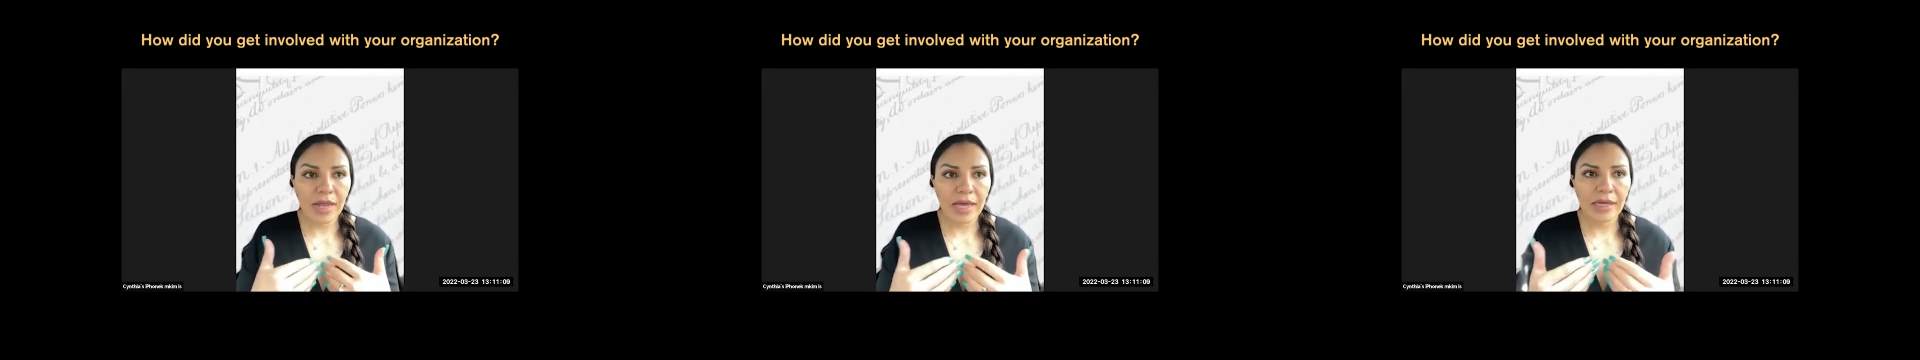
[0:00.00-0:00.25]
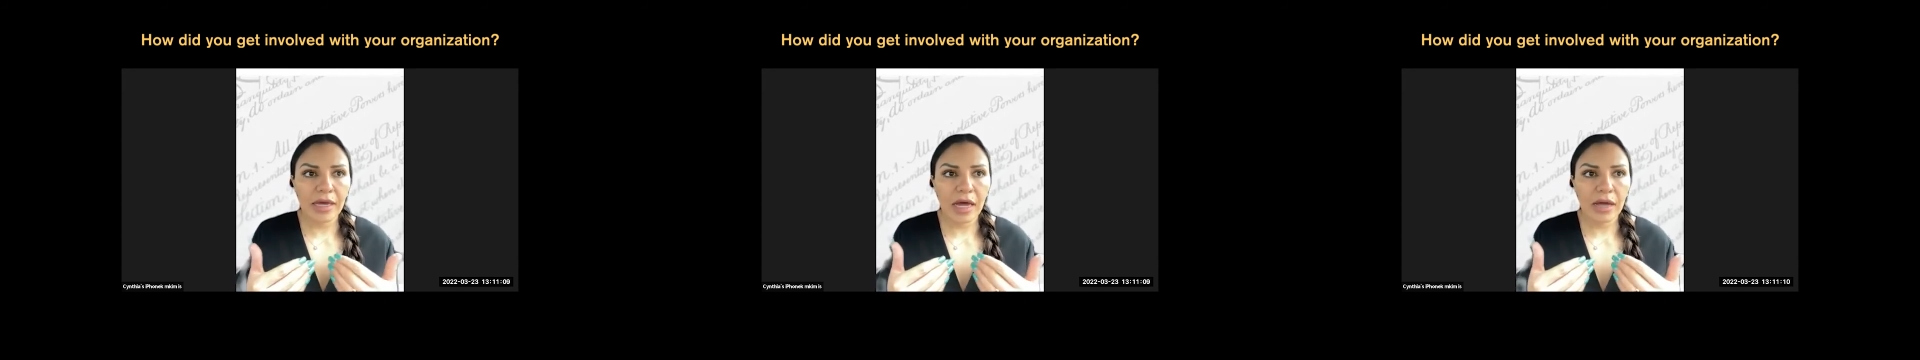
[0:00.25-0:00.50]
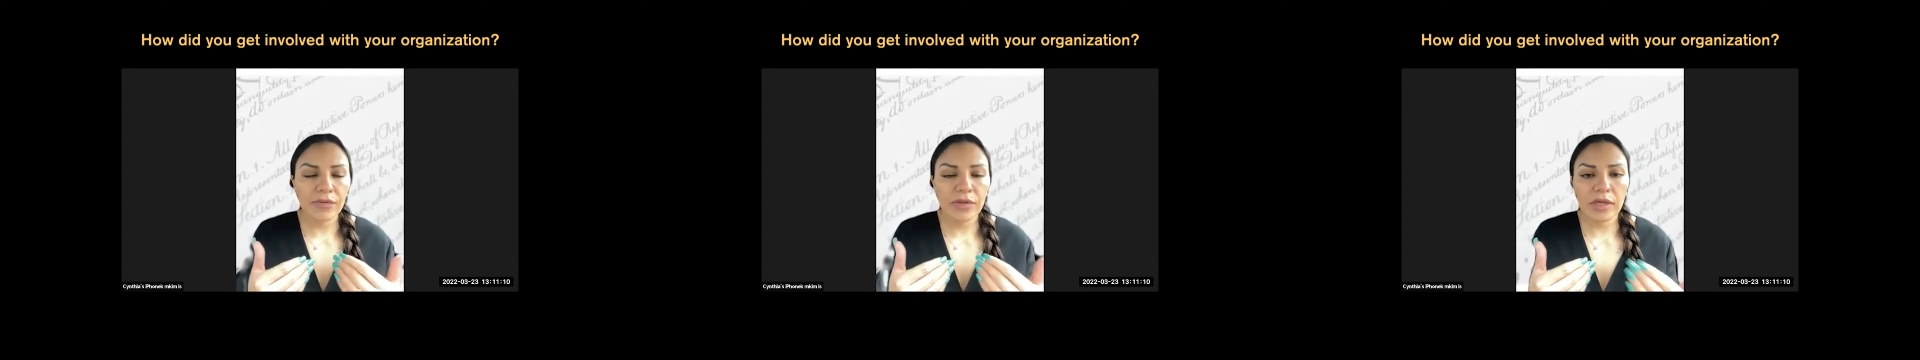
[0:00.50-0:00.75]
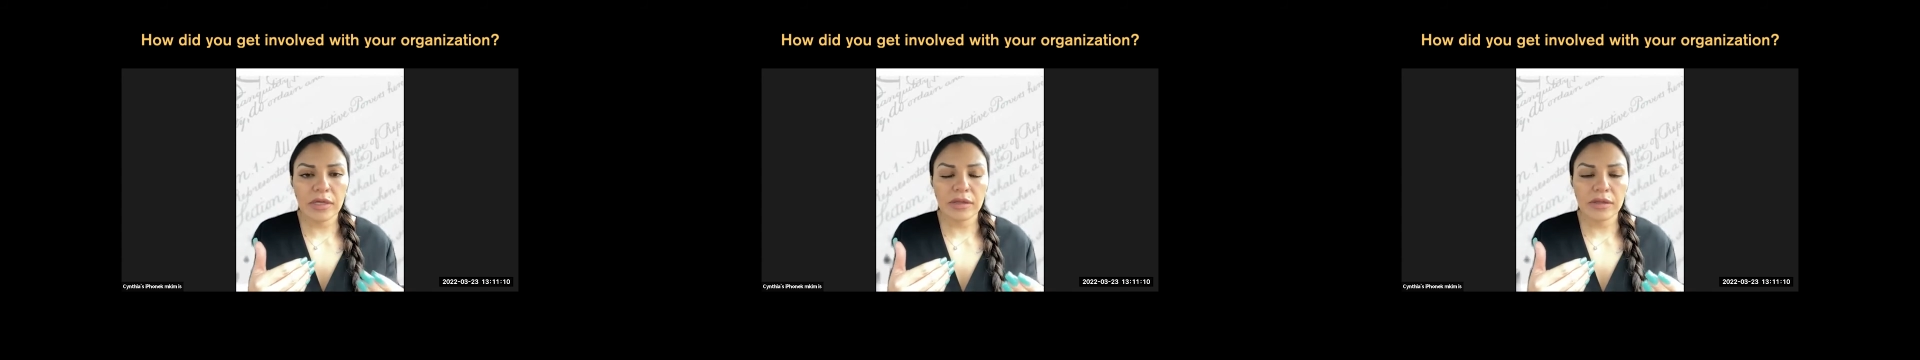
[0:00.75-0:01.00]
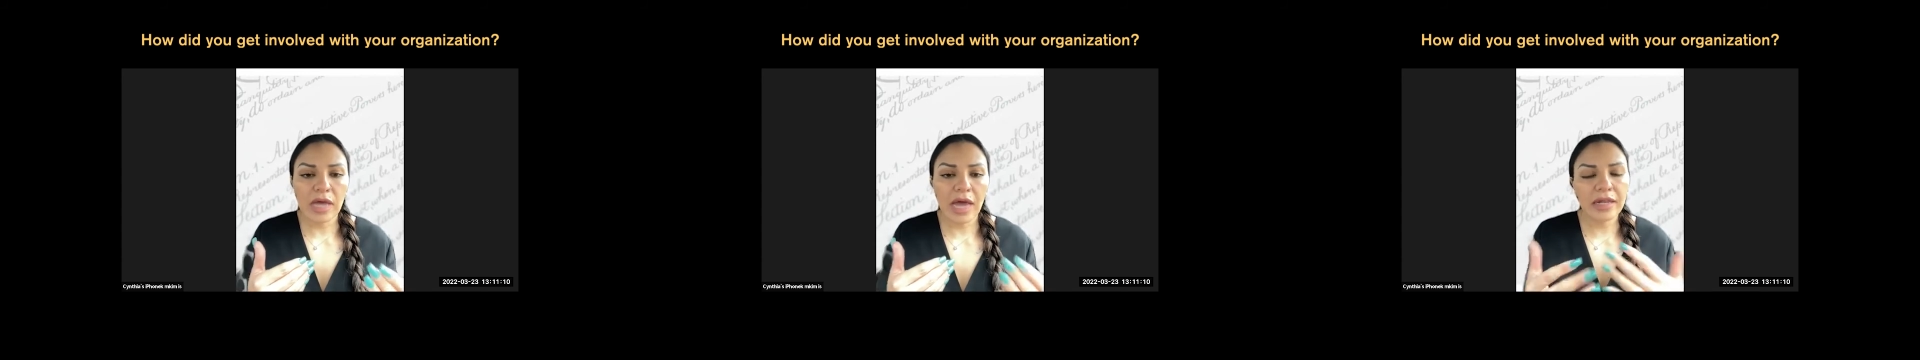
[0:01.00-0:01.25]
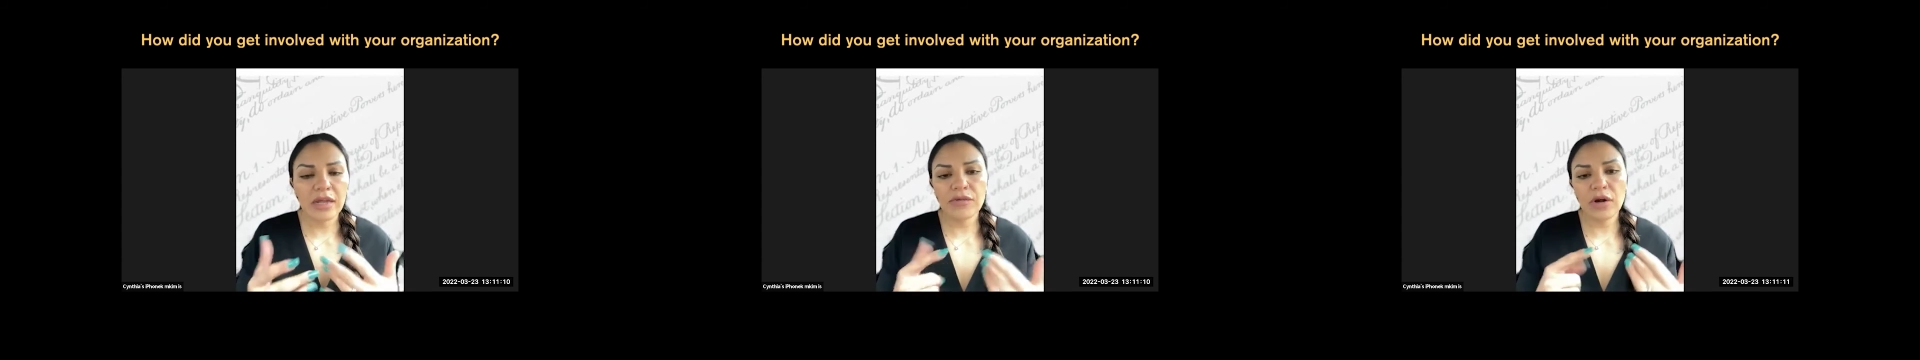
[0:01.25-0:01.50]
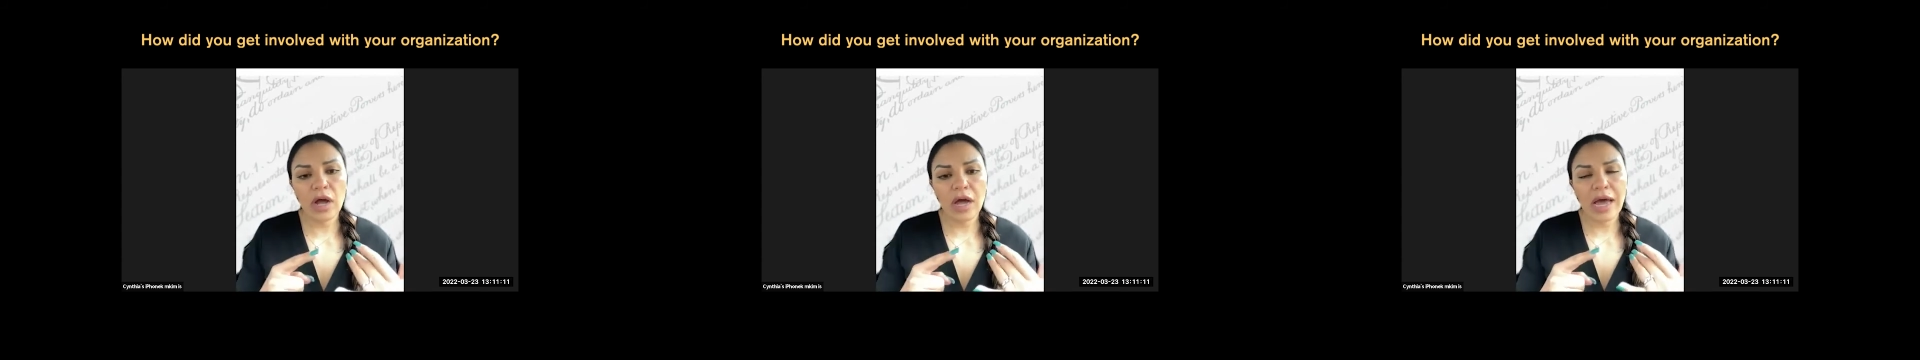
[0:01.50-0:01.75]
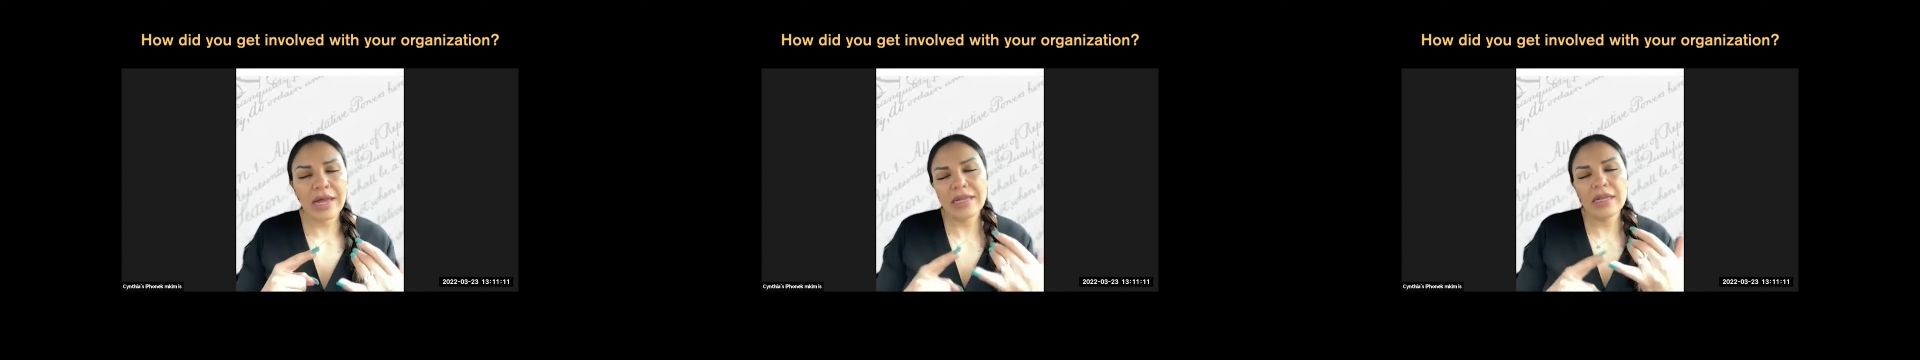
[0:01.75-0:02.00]
Like I
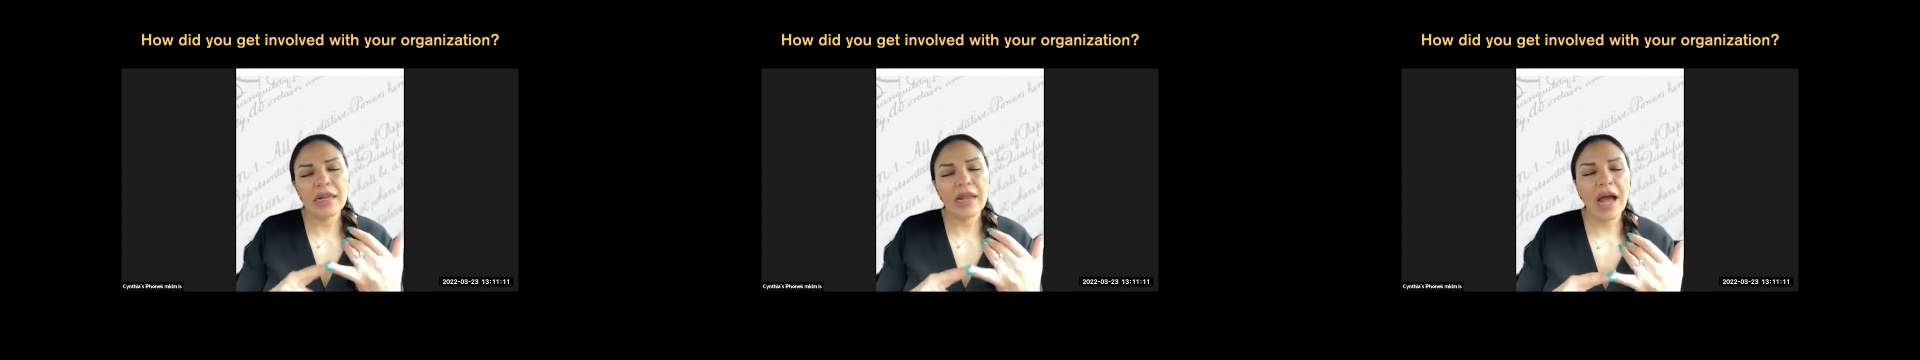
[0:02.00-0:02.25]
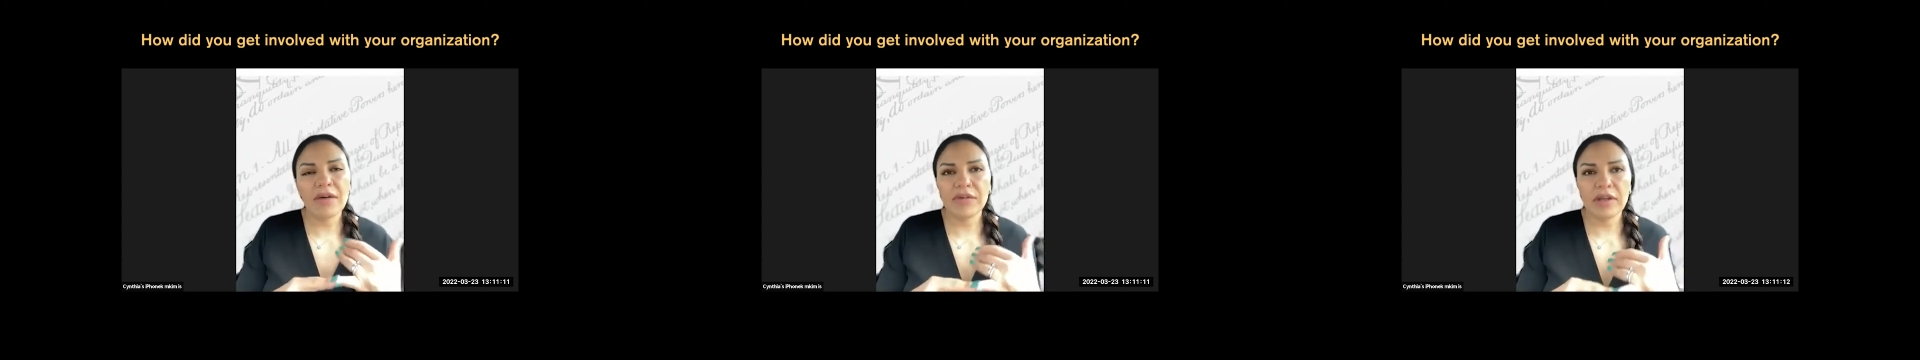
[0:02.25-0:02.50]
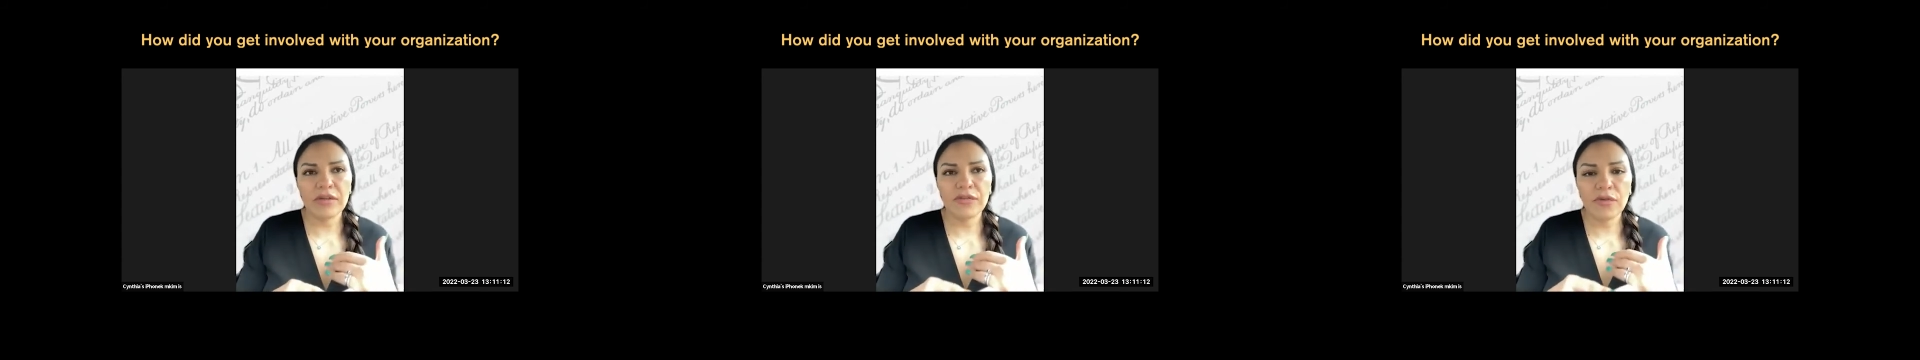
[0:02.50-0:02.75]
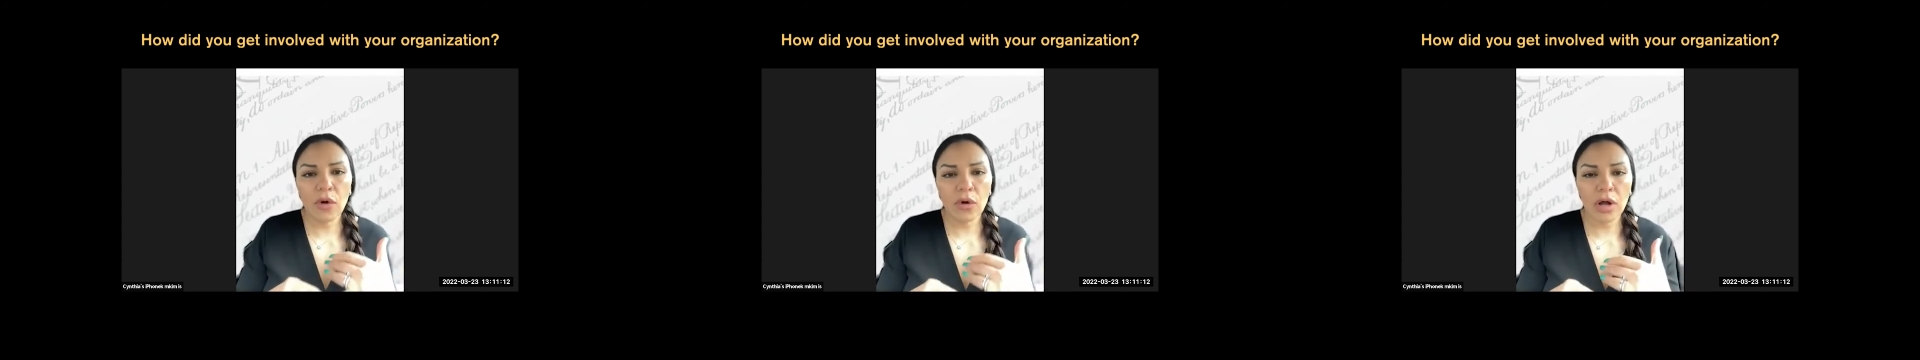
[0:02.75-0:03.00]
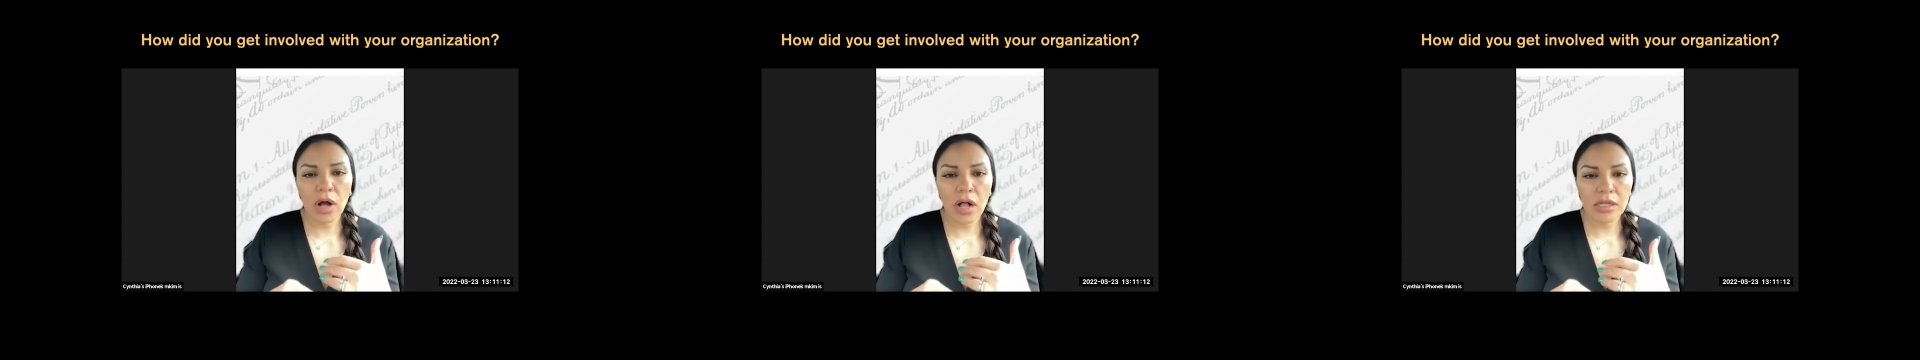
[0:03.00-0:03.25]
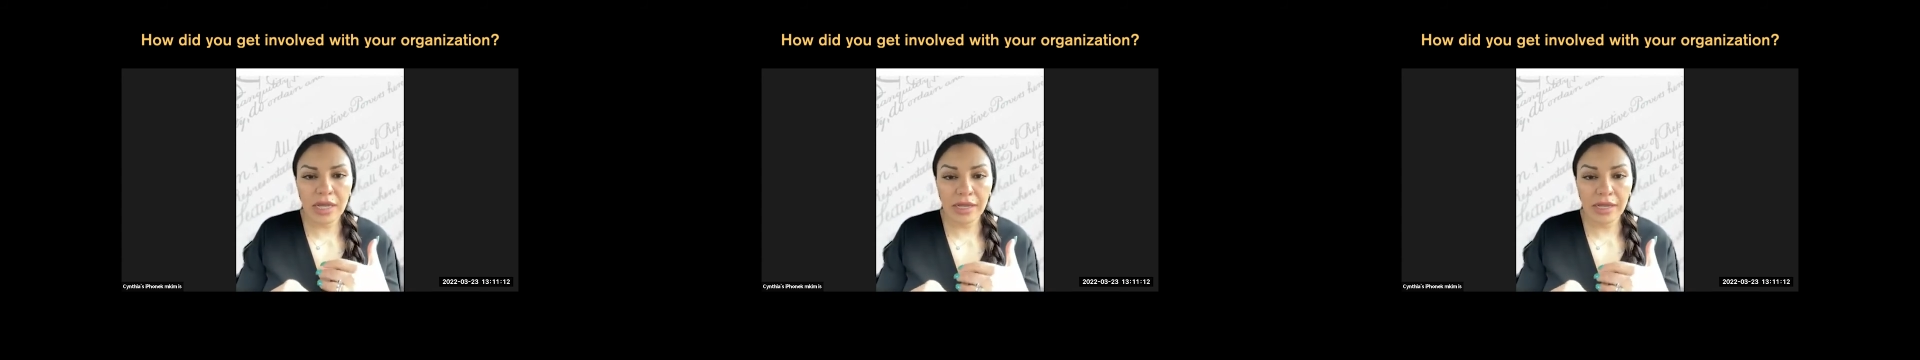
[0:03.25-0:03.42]
didn't have any phone calls.